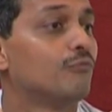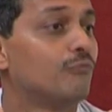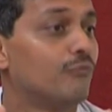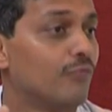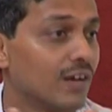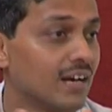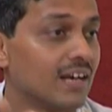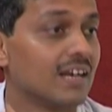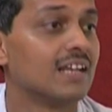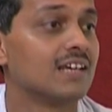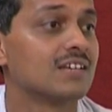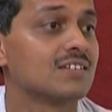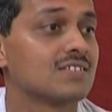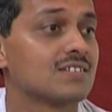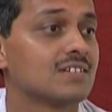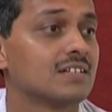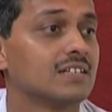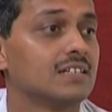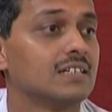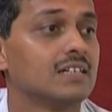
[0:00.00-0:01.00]
furnace
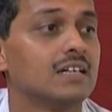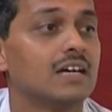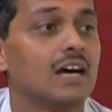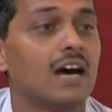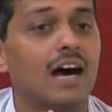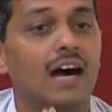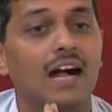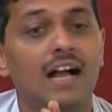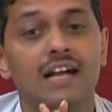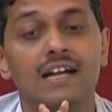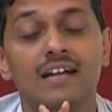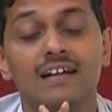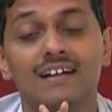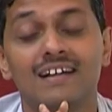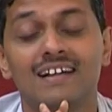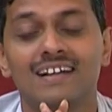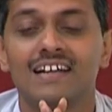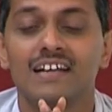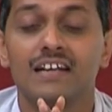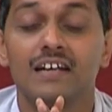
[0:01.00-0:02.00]
and
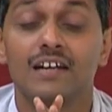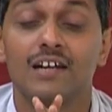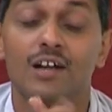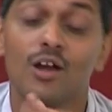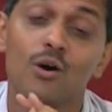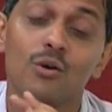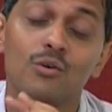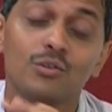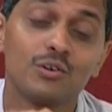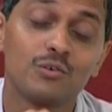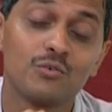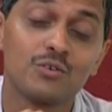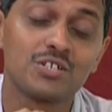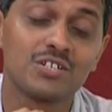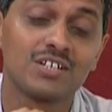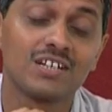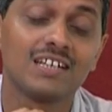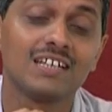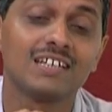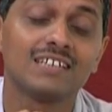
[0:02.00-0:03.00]
now the
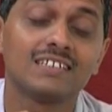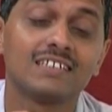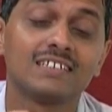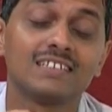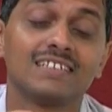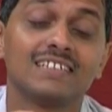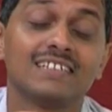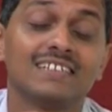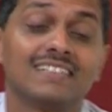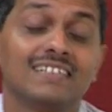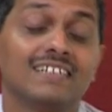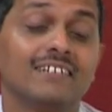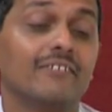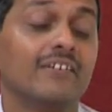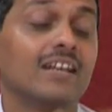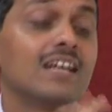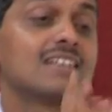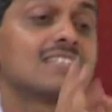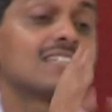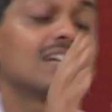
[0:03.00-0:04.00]
question is
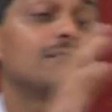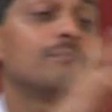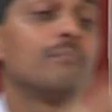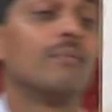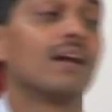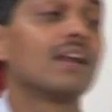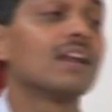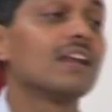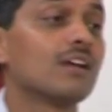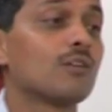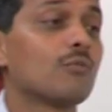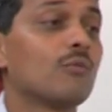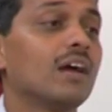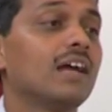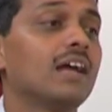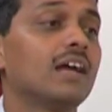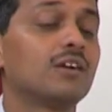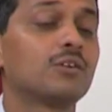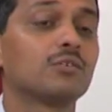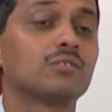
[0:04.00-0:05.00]
when I said burner,
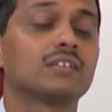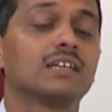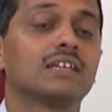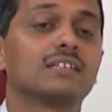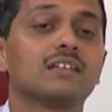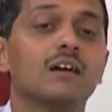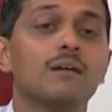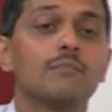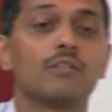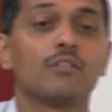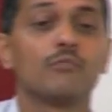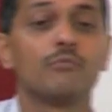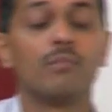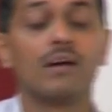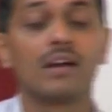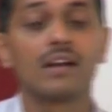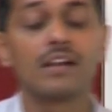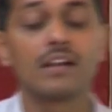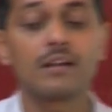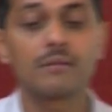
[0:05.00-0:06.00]
why I took the example of
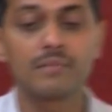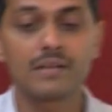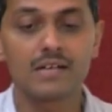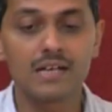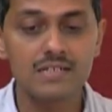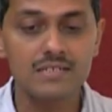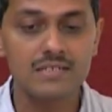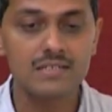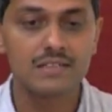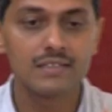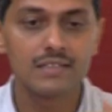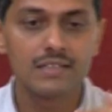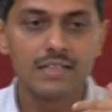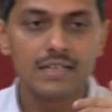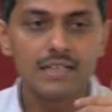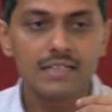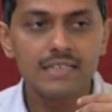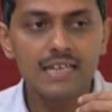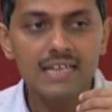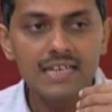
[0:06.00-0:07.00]
burner because
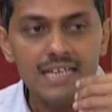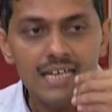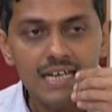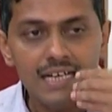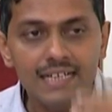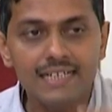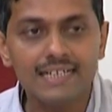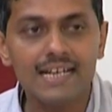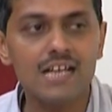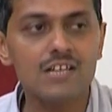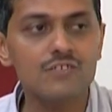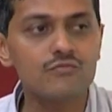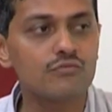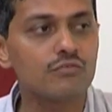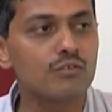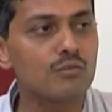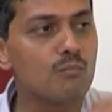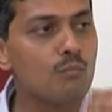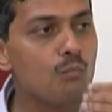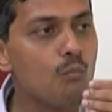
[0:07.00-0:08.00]
the heat
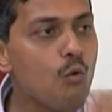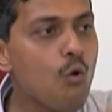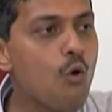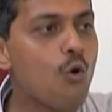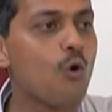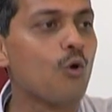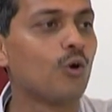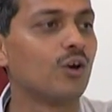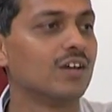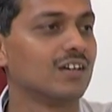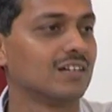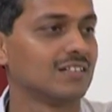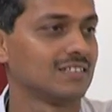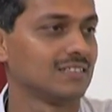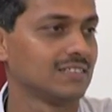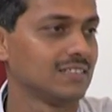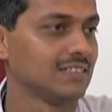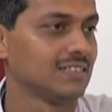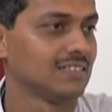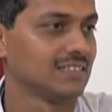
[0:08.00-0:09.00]
transfer mode
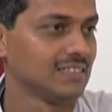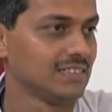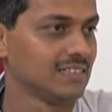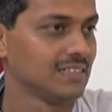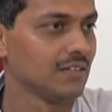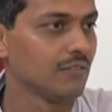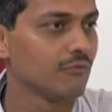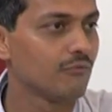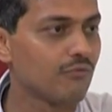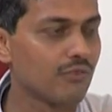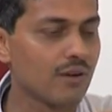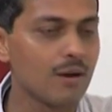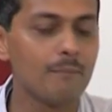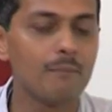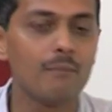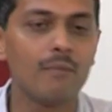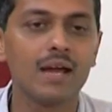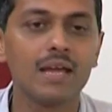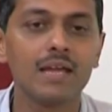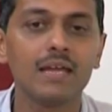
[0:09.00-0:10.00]

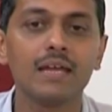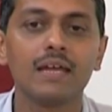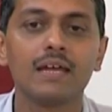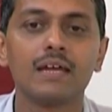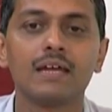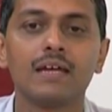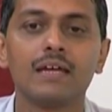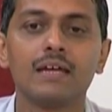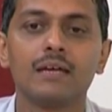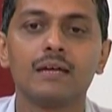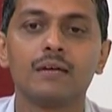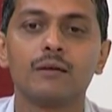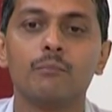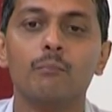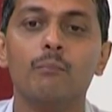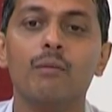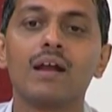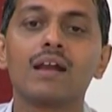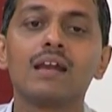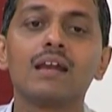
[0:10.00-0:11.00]
from my
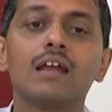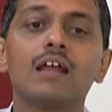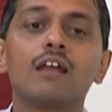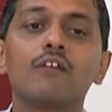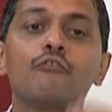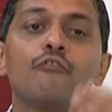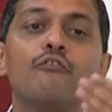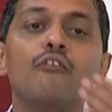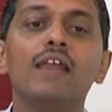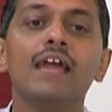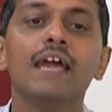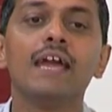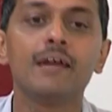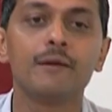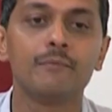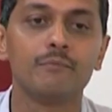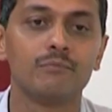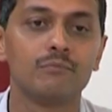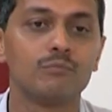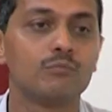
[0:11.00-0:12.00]
burner
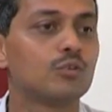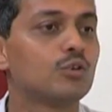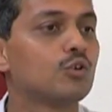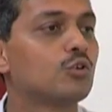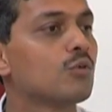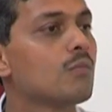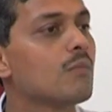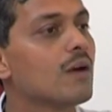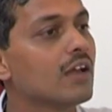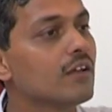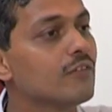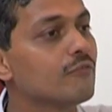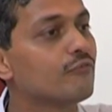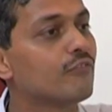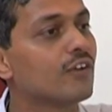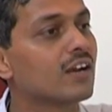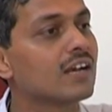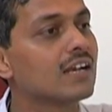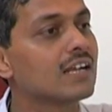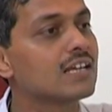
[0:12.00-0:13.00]
flame to my
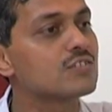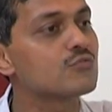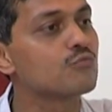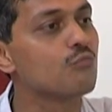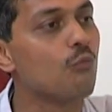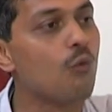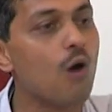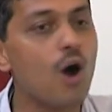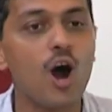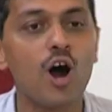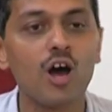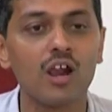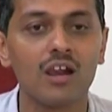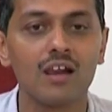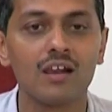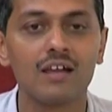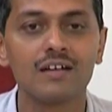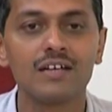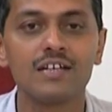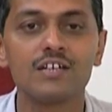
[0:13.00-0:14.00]
furnace wall
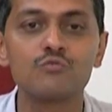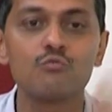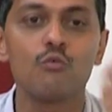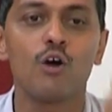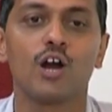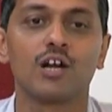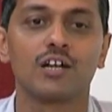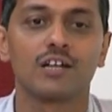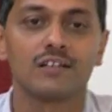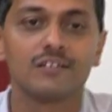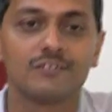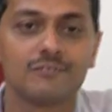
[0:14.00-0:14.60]
is what?